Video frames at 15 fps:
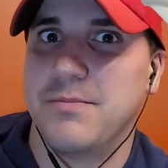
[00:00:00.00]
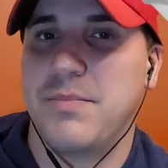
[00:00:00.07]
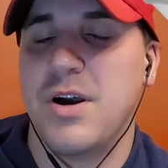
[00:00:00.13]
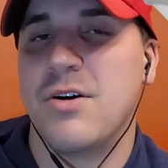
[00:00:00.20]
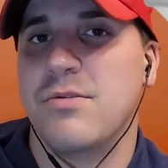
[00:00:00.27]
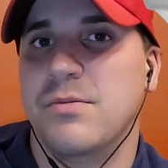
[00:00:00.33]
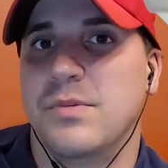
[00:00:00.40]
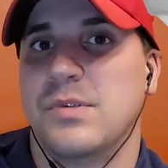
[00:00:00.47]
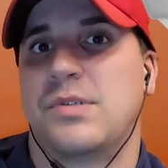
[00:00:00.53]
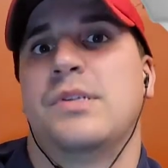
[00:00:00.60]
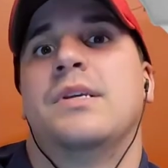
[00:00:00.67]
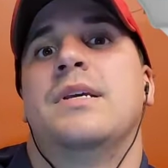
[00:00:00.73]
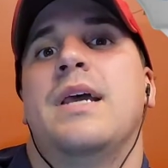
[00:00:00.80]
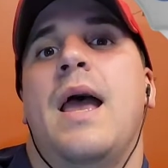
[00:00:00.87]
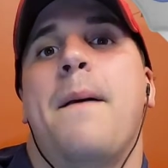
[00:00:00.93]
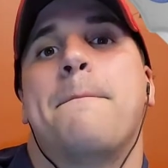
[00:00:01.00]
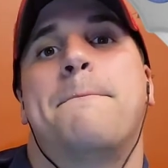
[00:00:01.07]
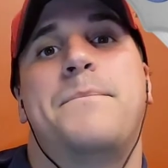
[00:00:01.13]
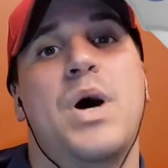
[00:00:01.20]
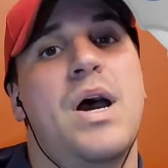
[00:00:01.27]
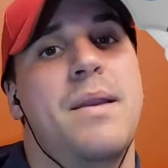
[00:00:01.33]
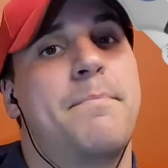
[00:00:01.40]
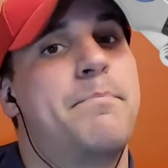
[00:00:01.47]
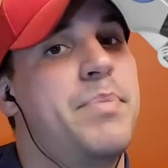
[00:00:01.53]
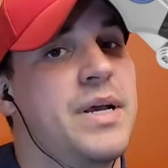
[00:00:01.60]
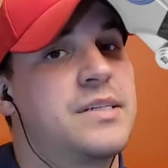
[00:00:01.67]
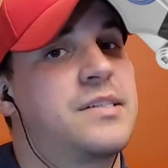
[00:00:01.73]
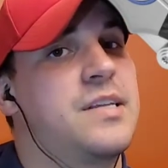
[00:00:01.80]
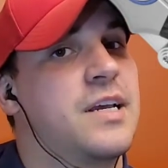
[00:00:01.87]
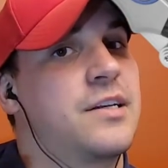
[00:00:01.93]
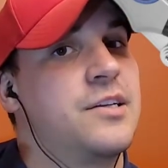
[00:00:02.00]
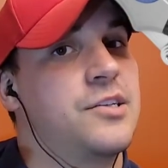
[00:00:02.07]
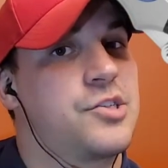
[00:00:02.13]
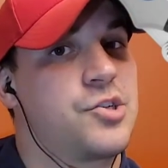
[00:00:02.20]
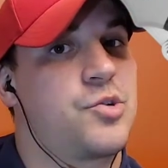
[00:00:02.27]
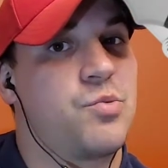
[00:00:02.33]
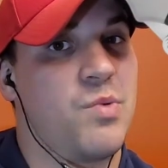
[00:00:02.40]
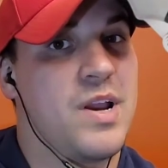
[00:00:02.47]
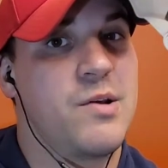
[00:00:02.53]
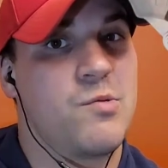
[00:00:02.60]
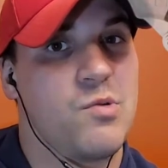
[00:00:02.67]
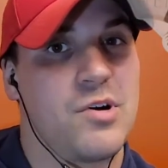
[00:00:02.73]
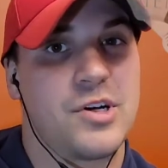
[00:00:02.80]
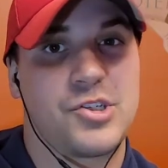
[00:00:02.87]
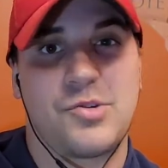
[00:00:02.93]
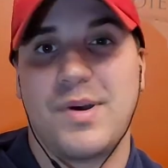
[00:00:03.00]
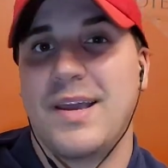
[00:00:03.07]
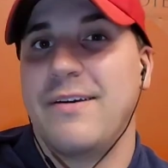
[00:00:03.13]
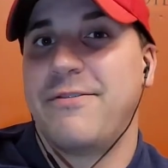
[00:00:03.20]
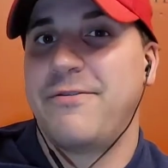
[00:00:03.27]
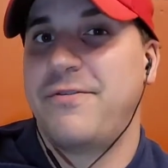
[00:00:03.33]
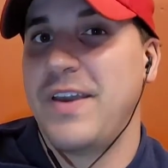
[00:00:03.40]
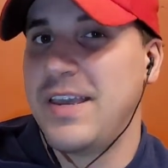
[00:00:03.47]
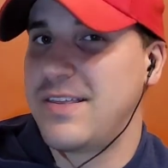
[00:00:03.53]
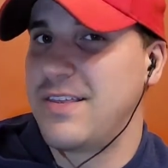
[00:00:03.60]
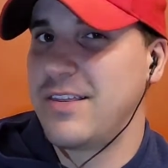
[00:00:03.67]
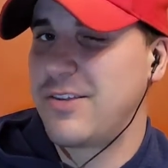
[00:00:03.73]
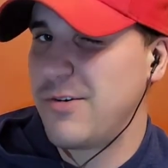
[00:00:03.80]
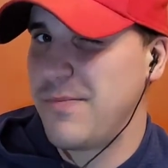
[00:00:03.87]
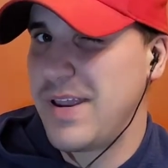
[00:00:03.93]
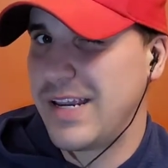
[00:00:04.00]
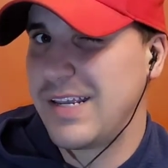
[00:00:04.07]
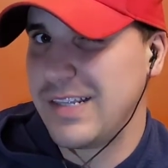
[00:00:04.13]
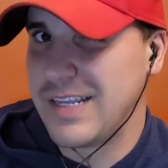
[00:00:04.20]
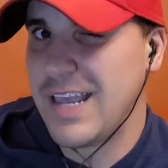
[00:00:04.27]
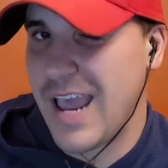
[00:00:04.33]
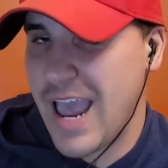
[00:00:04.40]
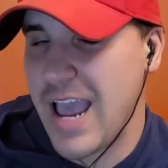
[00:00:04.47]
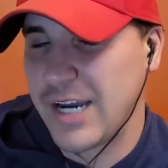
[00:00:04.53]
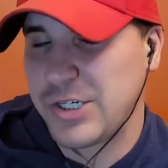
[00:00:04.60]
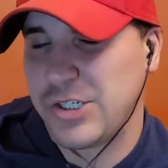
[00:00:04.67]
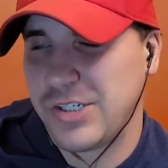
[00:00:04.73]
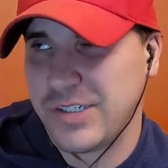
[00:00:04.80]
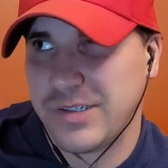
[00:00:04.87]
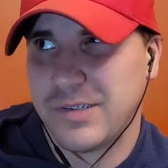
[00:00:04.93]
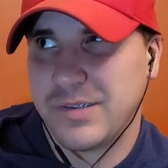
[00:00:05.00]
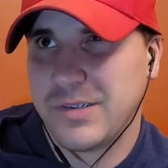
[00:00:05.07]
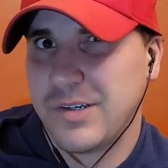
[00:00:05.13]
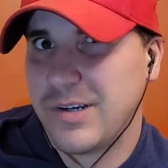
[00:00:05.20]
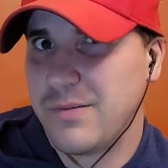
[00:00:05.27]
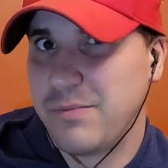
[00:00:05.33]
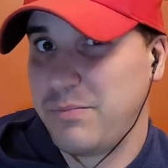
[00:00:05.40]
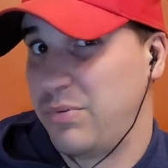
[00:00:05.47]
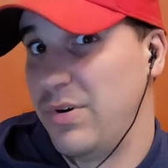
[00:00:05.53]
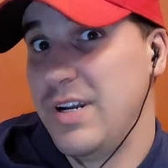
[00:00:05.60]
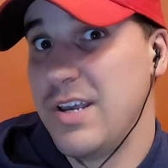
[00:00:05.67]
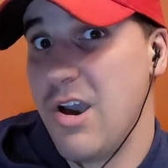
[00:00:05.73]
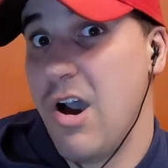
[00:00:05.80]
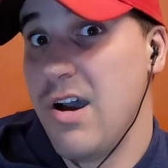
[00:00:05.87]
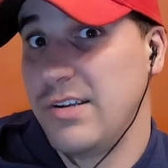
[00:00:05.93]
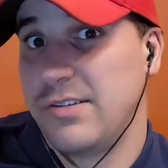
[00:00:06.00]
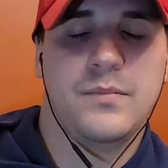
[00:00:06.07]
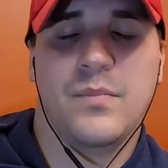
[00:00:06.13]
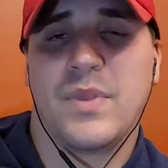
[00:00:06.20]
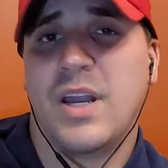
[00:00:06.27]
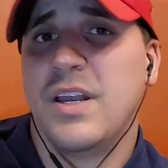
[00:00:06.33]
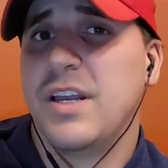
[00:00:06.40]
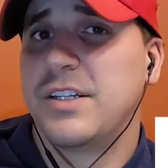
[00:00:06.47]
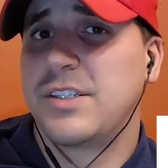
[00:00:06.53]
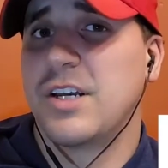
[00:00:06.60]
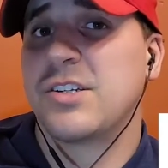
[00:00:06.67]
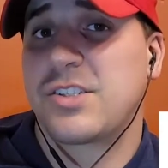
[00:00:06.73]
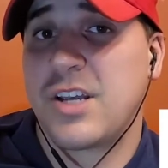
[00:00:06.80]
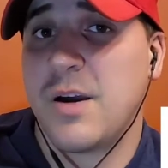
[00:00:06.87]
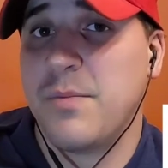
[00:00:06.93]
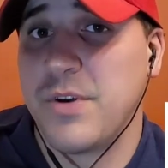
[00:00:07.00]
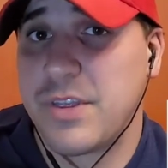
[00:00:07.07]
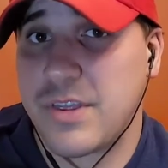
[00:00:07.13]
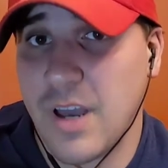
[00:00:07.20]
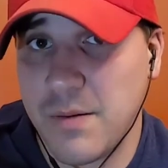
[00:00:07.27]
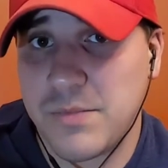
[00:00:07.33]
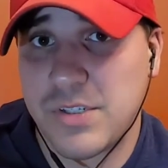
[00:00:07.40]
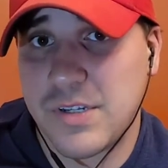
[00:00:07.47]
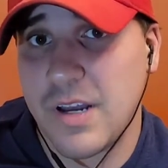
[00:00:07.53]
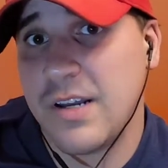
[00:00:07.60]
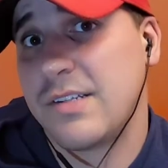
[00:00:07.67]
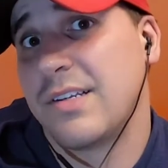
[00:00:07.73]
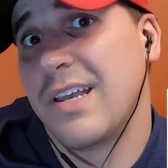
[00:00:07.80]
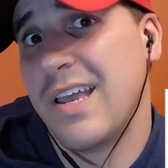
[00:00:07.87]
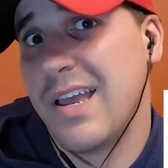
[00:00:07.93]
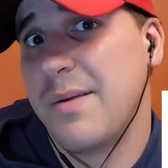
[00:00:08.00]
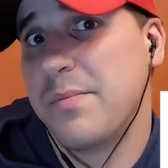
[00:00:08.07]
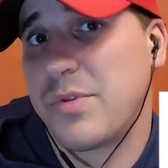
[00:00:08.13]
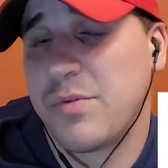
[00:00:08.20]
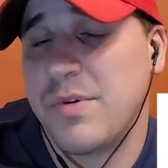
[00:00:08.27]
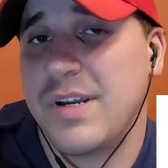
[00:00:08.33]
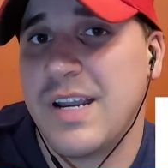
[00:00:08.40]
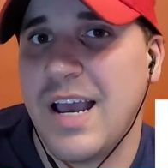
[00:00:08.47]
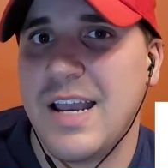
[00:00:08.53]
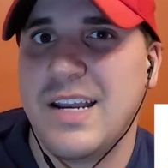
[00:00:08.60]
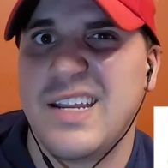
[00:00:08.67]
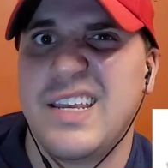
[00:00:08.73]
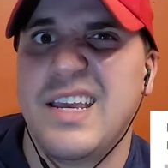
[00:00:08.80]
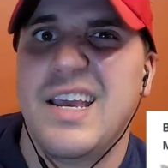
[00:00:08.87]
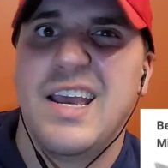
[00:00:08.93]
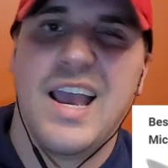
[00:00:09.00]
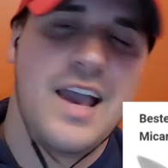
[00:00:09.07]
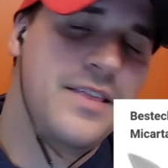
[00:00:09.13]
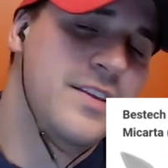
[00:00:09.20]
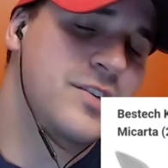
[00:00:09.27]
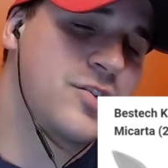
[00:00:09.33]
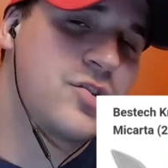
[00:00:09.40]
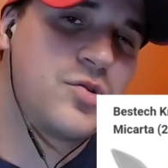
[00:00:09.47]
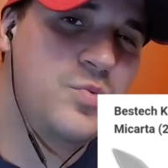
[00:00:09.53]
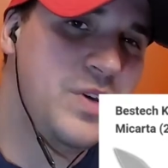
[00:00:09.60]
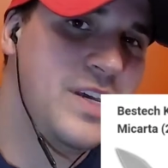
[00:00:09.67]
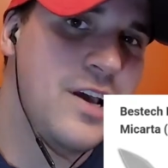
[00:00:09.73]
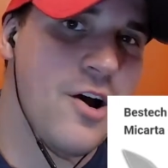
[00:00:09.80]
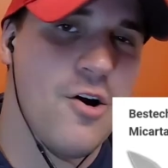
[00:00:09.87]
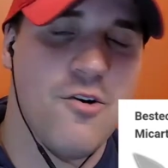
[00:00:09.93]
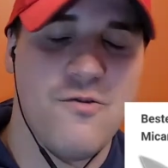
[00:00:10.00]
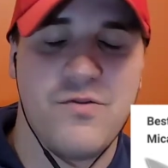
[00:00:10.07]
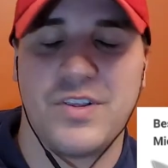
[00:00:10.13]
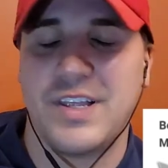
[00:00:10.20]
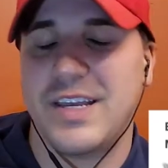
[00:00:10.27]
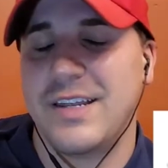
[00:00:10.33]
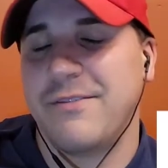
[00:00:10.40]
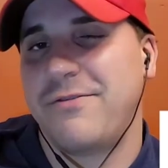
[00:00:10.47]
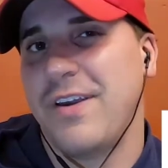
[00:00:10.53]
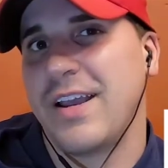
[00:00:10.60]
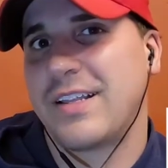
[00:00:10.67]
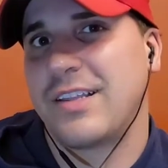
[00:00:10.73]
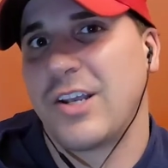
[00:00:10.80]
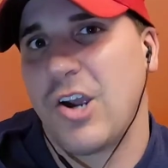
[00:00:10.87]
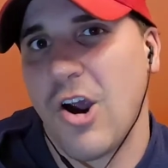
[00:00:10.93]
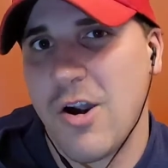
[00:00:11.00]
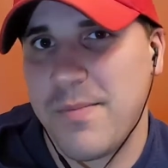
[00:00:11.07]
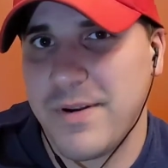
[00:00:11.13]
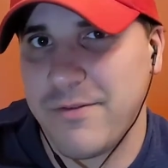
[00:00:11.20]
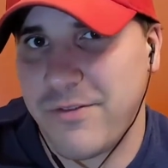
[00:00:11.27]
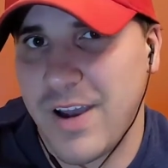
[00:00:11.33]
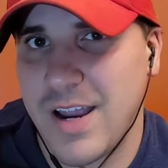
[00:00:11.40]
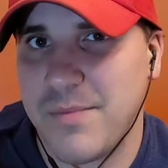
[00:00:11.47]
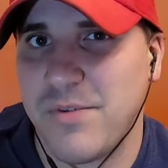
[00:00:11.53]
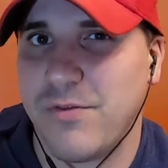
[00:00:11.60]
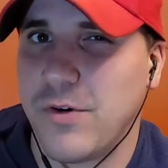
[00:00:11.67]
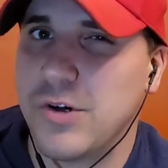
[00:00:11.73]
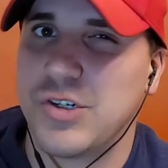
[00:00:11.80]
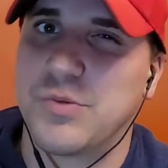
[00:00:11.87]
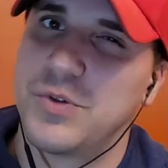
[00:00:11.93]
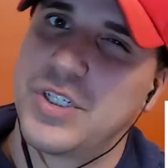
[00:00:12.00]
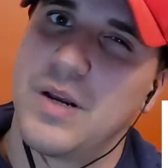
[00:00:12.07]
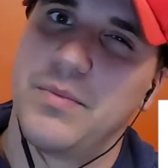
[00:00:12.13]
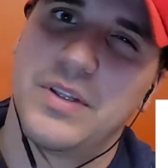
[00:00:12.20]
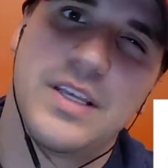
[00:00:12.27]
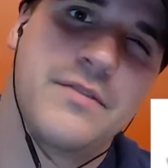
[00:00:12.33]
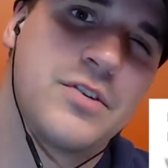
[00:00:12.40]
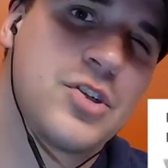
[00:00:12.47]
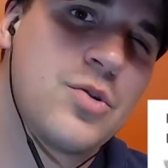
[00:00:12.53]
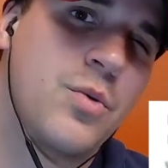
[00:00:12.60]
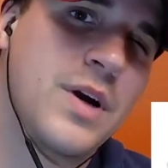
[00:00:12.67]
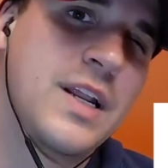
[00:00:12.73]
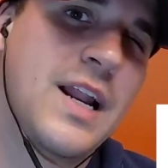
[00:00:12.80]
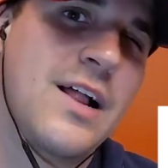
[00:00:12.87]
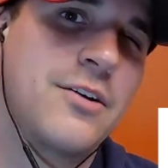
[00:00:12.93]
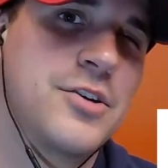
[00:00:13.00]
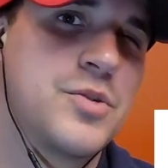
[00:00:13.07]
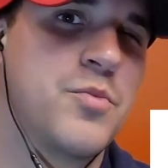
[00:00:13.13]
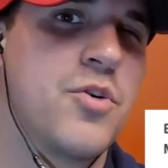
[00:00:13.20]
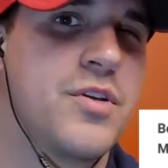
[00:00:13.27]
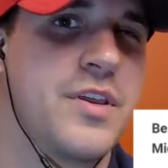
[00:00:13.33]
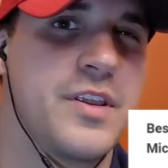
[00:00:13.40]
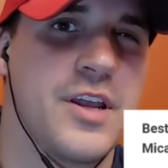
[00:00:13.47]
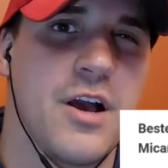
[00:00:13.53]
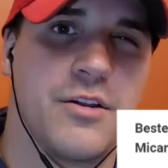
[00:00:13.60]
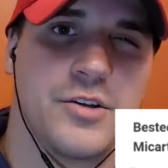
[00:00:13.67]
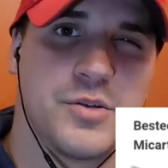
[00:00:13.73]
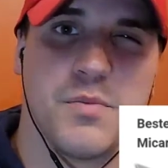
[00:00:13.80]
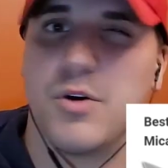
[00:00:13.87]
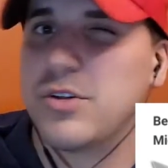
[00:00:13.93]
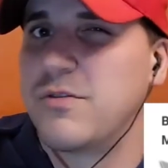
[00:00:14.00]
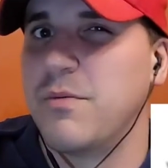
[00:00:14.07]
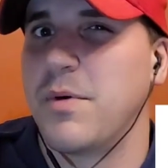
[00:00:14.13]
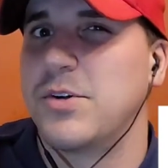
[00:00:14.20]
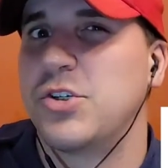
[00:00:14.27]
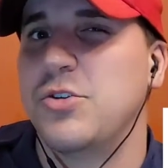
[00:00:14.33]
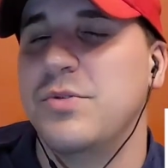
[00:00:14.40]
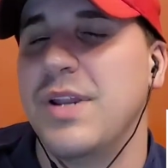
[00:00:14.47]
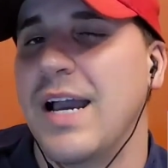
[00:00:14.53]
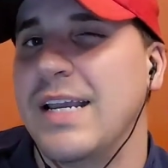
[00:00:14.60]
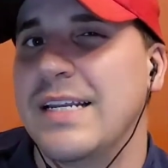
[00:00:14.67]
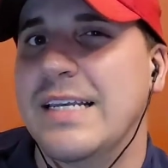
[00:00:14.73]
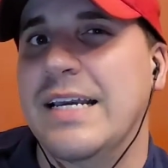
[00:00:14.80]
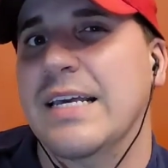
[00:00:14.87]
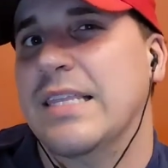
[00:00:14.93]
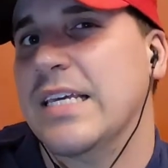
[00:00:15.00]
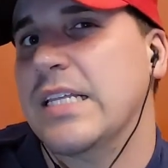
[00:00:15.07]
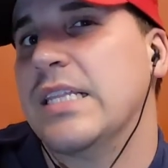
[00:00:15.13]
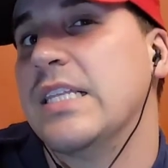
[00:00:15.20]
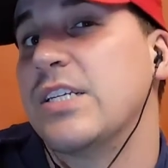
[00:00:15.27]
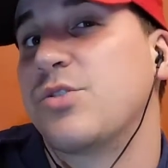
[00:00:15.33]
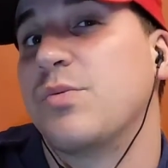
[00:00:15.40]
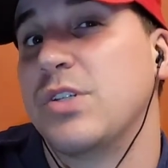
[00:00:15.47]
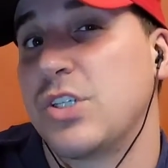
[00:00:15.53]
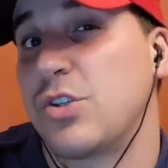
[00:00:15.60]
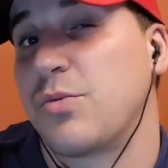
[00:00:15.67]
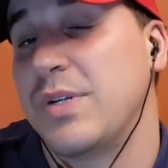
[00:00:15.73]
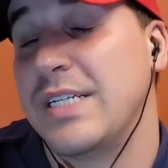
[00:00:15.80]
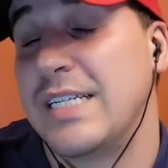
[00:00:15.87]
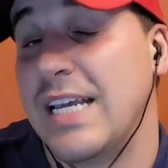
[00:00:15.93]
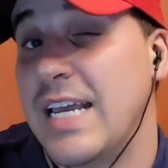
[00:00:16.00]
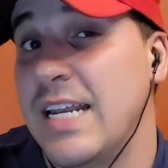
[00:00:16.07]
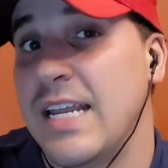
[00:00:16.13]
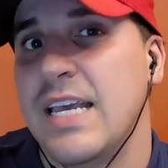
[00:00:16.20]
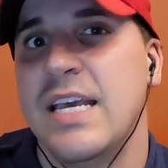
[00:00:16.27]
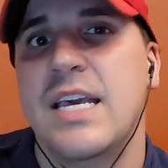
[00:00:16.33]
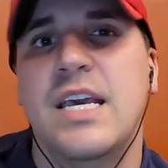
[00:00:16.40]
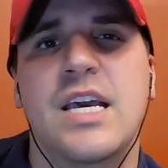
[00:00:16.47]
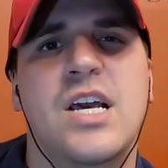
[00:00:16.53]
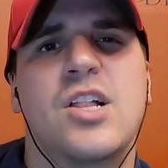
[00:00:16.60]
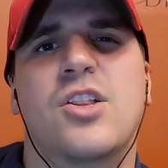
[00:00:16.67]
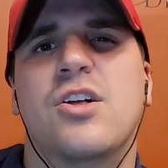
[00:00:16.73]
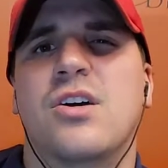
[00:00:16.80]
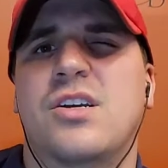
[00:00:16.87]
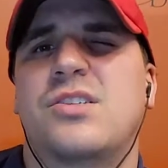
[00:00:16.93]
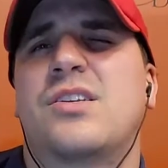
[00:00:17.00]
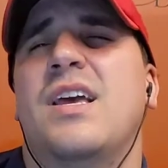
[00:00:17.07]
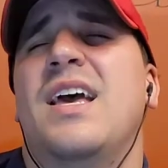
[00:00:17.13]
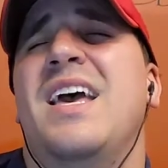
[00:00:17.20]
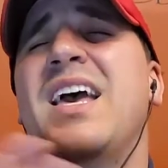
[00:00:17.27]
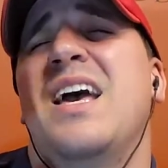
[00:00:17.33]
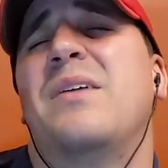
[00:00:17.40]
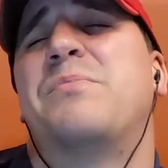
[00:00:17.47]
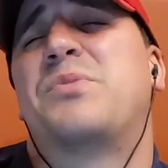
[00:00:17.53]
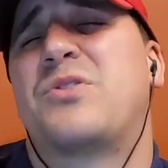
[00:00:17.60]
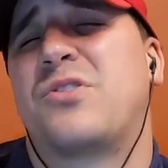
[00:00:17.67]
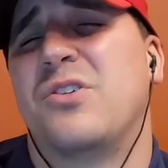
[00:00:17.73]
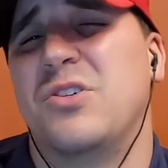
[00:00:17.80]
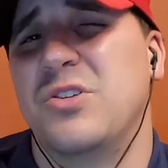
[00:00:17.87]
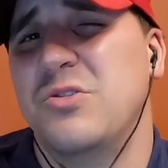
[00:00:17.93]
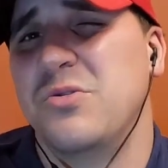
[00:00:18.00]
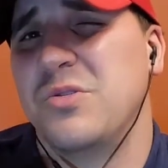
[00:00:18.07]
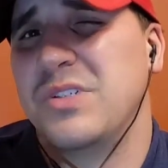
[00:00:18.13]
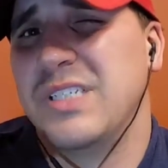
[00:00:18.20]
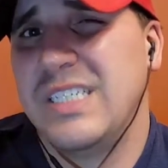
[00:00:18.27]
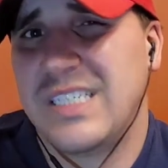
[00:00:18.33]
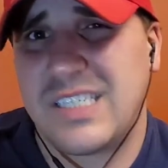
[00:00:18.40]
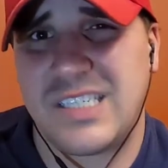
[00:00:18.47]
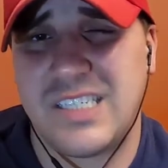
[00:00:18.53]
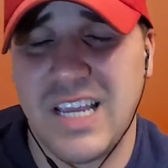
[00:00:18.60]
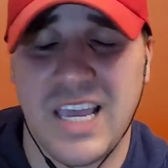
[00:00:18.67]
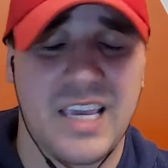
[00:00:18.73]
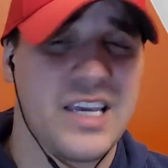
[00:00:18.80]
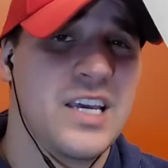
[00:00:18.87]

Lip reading: bones, but Best Tech does great work, so I have faith that they're making the action pretty awesome. It does come with thumb studs, M390, and this sweet overlay. In fact, the carbon fiber version, which I believe is $20 more than the others, most of them are $290, I think this one's $310, looks absolutely sick.